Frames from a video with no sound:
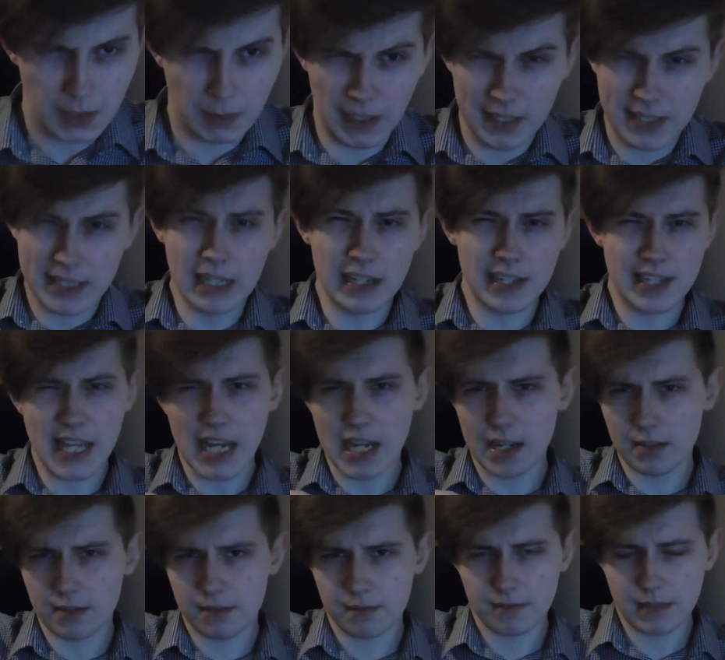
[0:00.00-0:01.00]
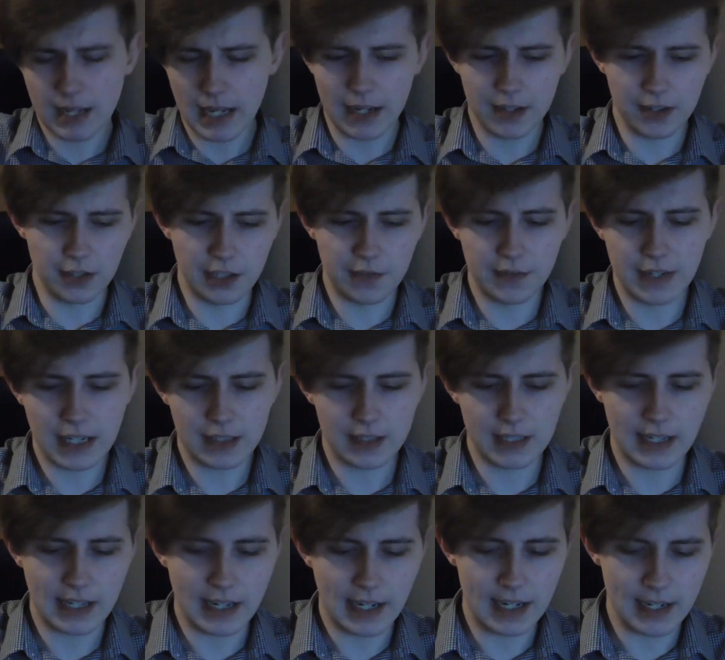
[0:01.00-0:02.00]
Well, it sells that, and on the fact
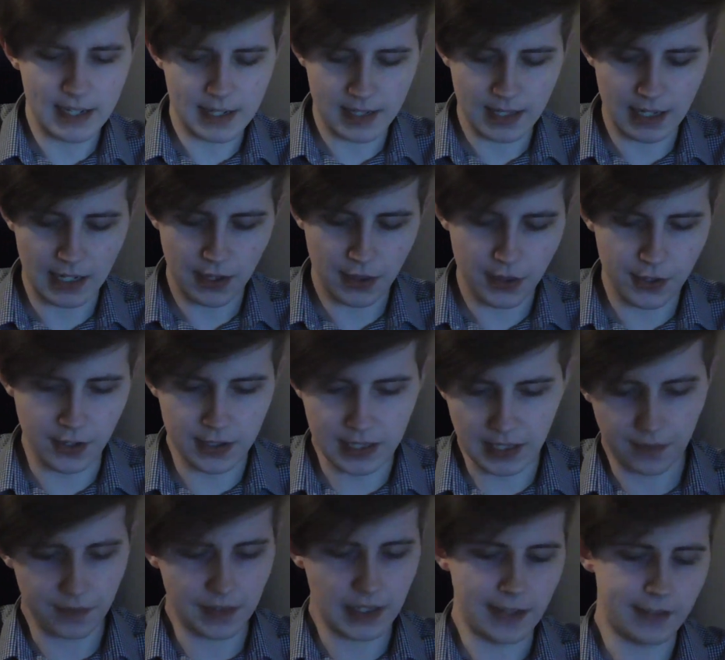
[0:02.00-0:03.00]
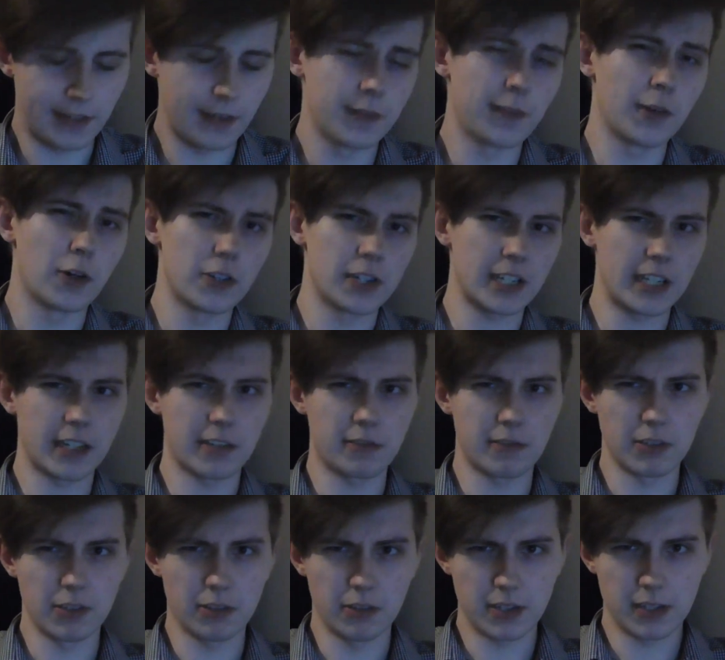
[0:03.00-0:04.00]
that it has the 35 to 40
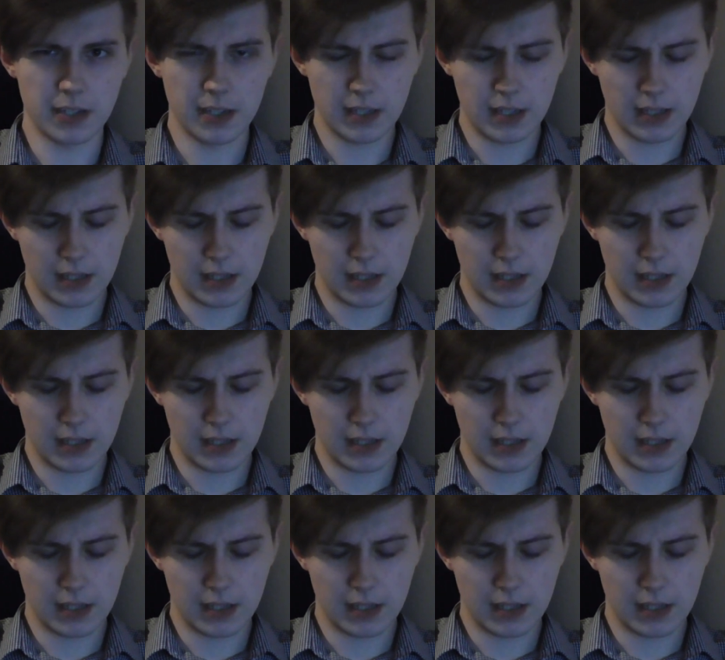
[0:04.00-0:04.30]
year old